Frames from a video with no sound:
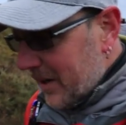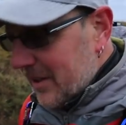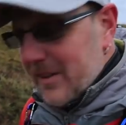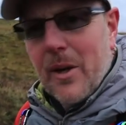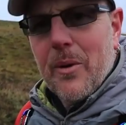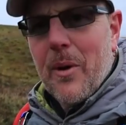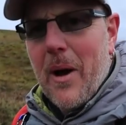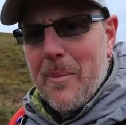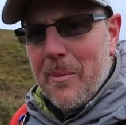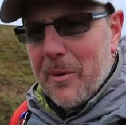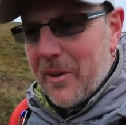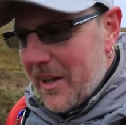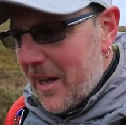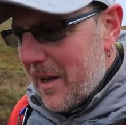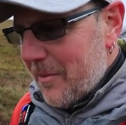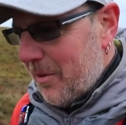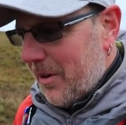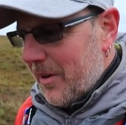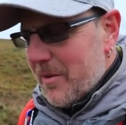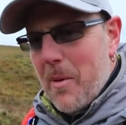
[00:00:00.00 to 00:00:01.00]
Don't know what happened
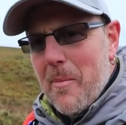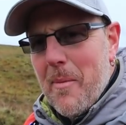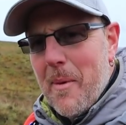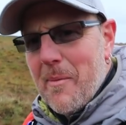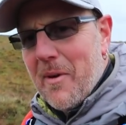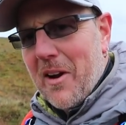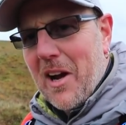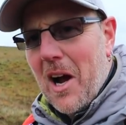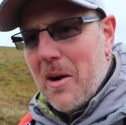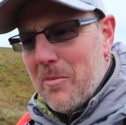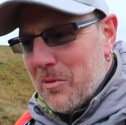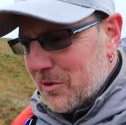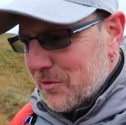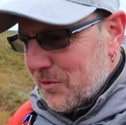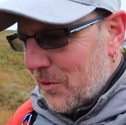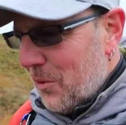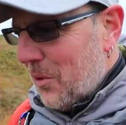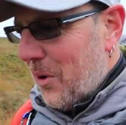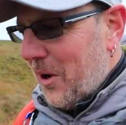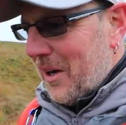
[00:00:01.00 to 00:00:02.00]
there, but I think my memory card was
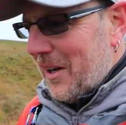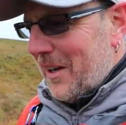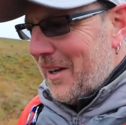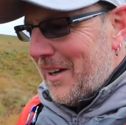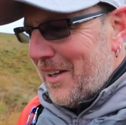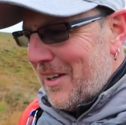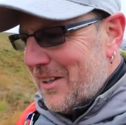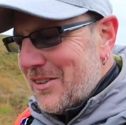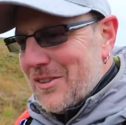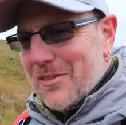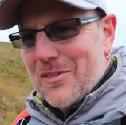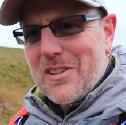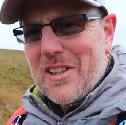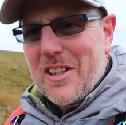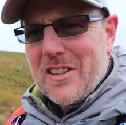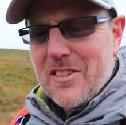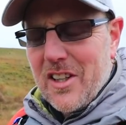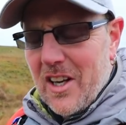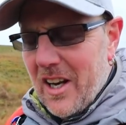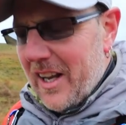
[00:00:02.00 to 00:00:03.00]
full. So I've just
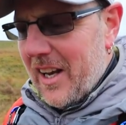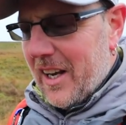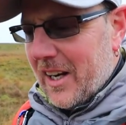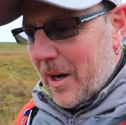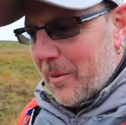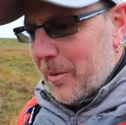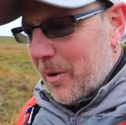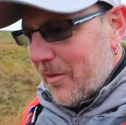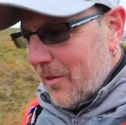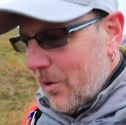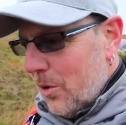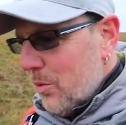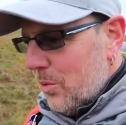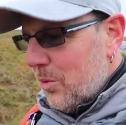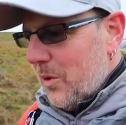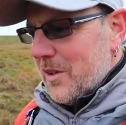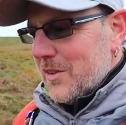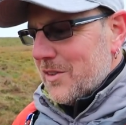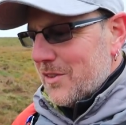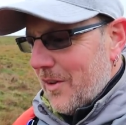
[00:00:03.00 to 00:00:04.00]
had to delete a couple of
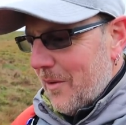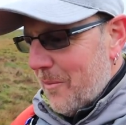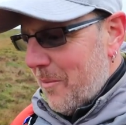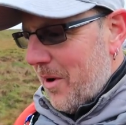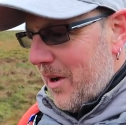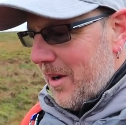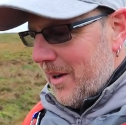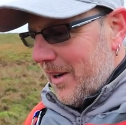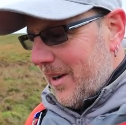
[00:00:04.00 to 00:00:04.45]
old ones when we